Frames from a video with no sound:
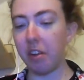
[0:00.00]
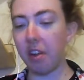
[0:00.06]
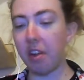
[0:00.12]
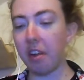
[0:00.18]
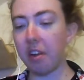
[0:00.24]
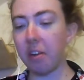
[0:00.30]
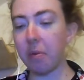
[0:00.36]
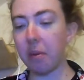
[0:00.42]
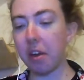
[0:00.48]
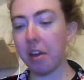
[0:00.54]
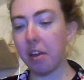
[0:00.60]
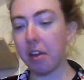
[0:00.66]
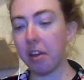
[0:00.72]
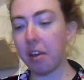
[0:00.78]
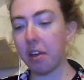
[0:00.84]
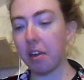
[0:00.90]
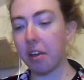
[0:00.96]
So yeah, here
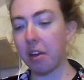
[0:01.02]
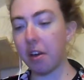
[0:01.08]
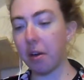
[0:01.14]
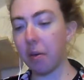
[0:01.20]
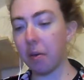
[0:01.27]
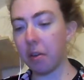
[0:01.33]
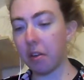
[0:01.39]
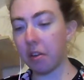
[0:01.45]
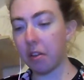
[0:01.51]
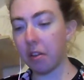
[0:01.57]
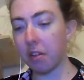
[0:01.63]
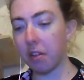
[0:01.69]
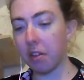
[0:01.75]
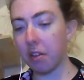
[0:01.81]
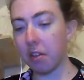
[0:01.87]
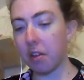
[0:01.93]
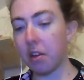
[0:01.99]
we go.
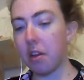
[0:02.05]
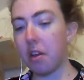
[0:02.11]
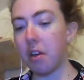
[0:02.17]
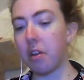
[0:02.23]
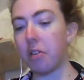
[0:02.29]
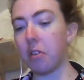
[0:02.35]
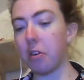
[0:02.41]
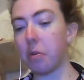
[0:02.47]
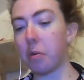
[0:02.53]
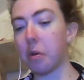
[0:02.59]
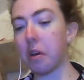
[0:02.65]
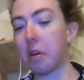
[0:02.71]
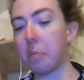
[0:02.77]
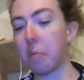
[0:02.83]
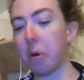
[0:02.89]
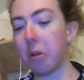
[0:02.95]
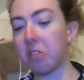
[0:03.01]

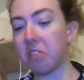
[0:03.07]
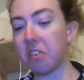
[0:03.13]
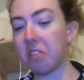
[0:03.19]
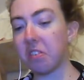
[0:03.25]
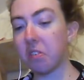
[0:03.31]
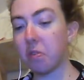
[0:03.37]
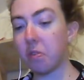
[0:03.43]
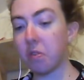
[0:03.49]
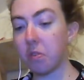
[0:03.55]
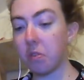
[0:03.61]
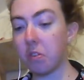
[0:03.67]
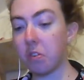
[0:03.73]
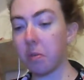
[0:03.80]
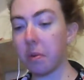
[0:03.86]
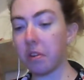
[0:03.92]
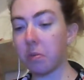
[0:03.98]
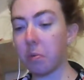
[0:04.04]
Norway apologises
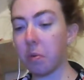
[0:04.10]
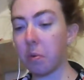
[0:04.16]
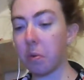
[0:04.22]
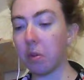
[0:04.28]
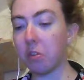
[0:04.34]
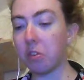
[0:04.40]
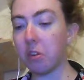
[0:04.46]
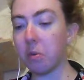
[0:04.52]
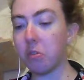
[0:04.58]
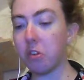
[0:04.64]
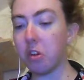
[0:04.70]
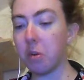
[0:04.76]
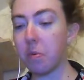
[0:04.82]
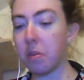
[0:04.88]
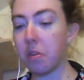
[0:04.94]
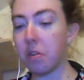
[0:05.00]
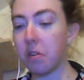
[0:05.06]
to its World War II
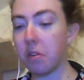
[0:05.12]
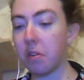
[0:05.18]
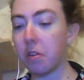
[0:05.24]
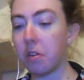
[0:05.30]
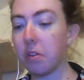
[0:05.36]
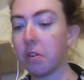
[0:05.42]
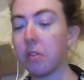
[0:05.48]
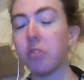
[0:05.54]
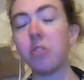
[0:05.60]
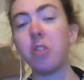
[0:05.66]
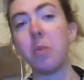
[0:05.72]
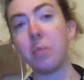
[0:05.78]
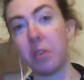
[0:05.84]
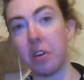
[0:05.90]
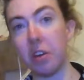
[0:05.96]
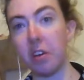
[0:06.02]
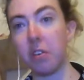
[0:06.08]

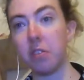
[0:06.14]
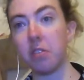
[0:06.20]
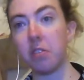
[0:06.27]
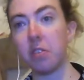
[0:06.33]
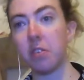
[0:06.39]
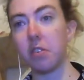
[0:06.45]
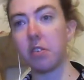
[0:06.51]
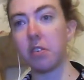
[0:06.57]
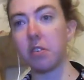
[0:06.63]
German girls.